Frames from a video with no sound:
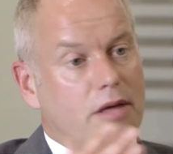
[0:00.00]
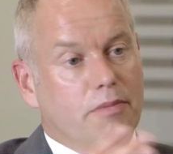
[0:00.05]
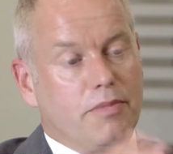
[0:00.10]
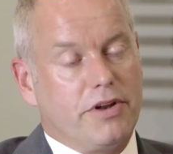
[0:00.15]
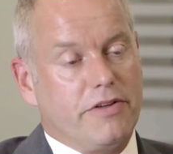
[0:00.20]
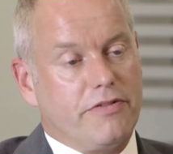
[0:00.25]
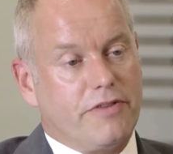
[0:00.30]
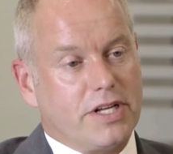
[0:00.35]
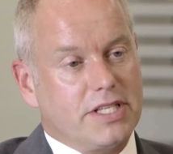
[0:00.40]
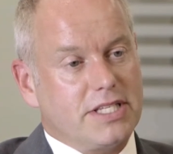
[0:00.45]

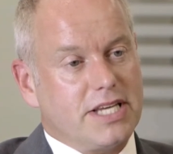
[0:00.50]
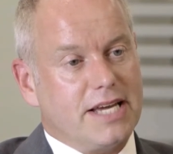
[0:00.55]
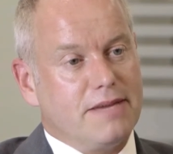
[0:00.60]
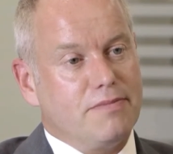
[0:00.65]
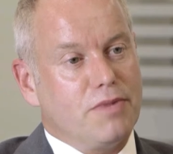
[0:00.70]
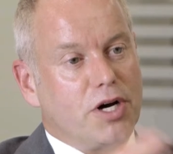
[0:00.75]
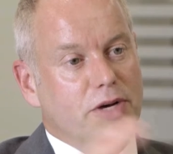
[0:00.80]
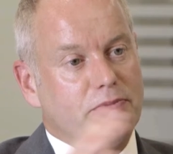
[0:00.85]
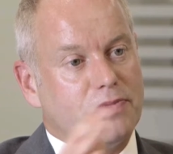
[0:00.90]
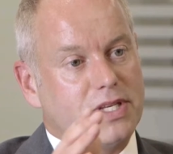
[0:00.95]
But if I
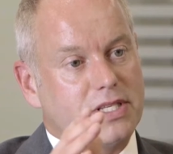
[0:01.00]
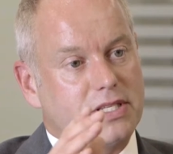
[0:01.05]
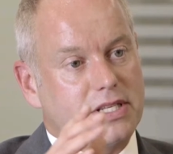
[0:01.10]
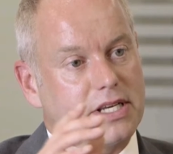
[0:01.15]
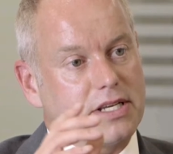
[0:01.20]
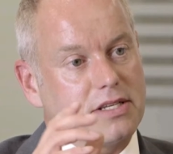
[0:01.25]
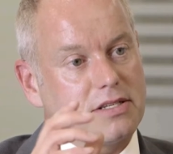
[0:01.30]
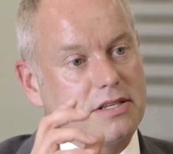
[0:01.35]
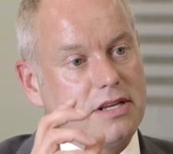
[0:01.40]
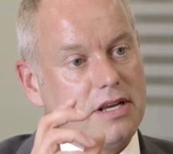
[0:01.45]
take my
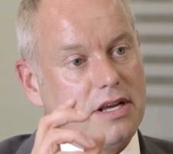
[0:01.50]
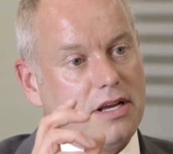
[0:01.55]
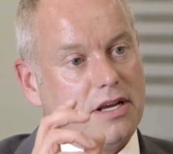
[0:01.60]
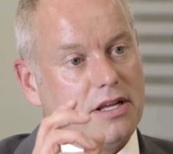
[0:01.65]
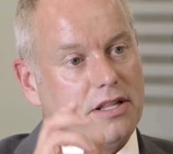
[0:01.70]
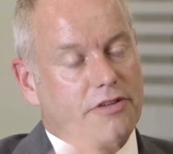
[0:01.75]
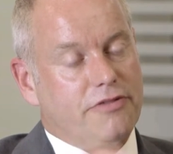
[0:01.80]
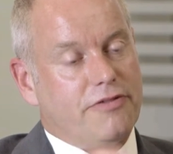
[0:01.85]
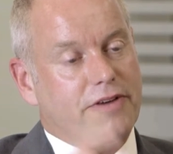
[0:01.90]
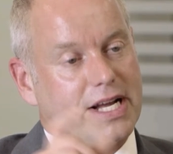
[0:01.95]
business,
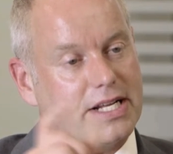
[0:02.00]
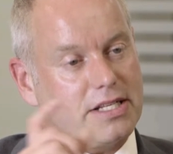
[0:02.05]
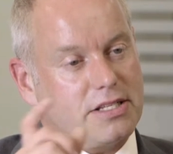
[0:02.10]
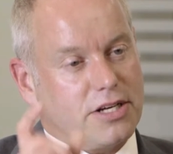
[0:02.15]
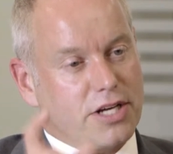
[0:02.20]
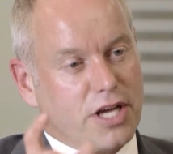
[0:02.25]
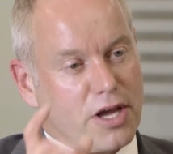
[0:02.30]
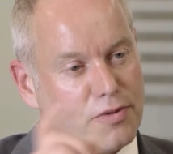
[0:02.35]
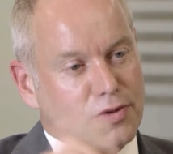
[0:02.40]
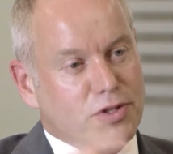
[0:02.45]
the fact
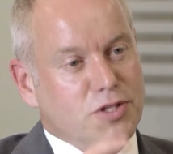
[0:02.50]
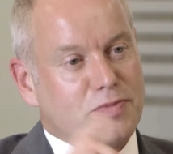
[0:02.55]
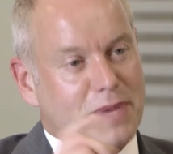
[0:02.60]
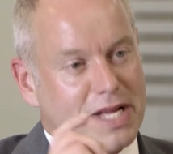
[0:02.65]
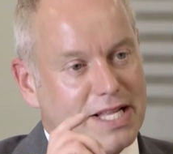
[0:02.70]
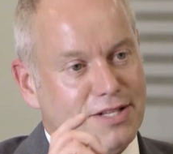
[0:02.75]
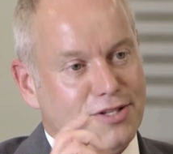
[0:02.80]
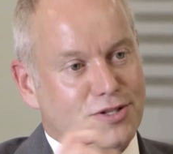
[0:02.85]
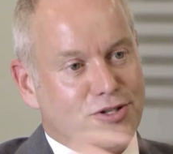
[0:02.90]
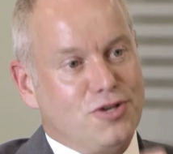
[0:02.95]
I go and
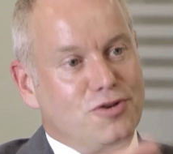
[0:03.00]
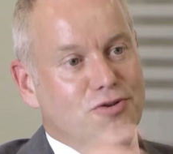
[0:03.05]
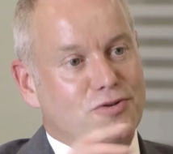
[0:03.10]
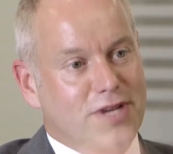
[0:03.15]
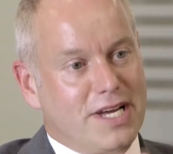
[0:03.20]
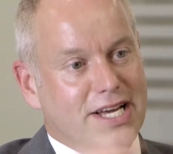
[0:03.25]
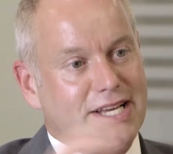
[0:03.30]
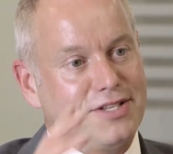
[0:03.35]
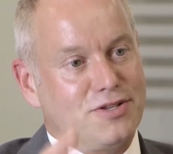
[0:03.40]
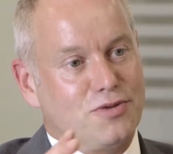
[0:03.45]
spend 2
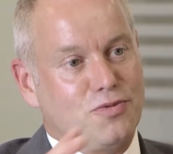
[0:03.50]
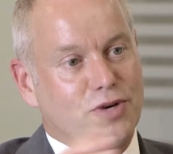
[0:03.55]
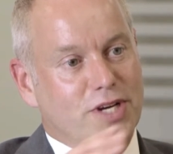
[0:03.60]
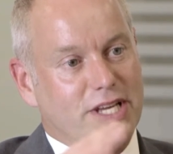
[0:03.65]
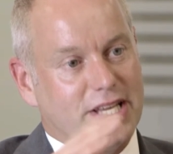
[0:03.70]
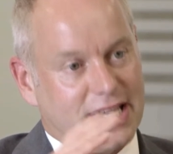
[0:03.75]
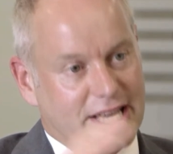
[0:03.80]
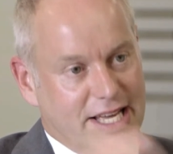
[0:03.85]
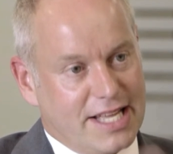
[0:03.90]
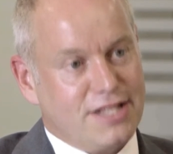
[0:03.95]
days a
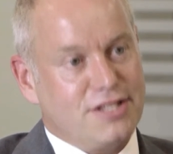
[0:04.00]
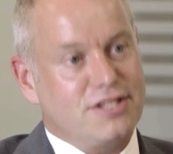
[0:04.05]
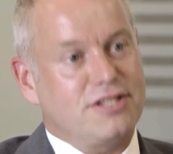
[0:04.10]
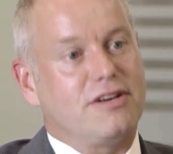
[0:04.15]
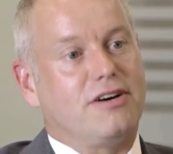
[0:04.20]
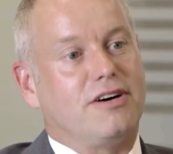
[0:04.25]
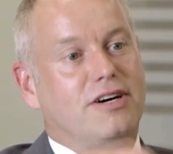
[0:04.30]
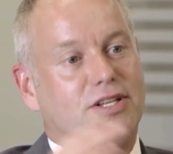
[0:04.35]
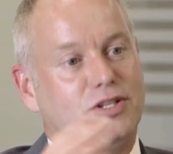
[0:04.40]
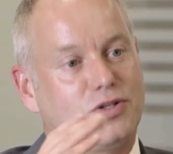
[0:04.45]
week in
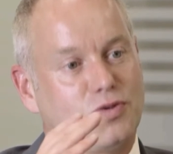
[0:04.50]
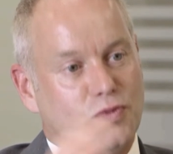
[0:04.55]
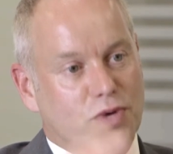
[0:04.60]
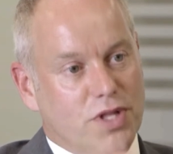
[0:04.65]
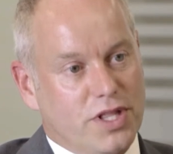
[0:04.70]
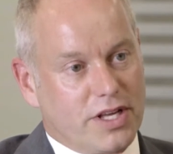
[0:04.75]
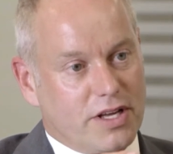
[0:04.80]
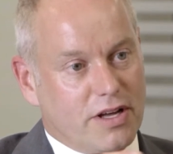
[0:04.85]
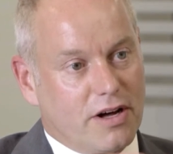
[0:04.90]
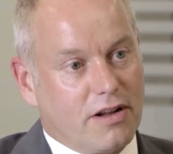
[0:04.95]
sites
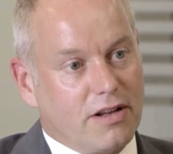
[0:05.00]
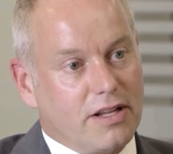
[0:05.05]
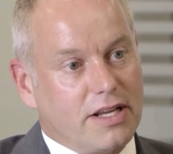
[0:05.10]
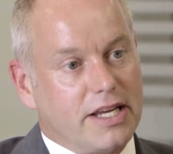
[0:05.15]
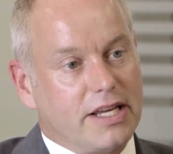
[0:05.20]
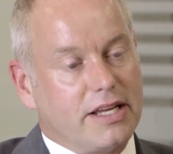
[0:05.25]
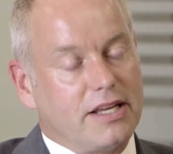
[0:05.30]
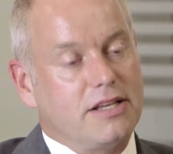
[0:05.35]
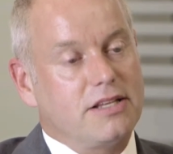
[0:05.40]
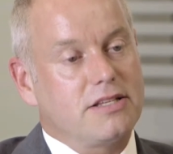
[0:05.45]
with the
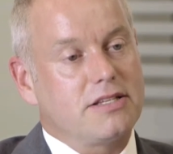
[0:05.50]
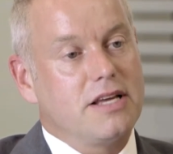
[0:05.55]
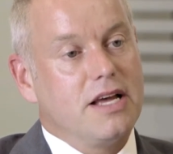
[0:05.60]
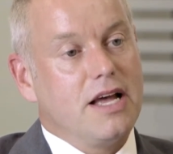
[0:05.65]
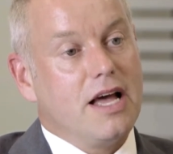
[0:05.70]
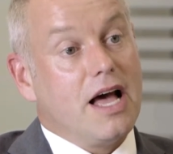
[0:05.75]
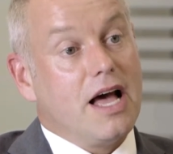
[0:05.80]
colleagues,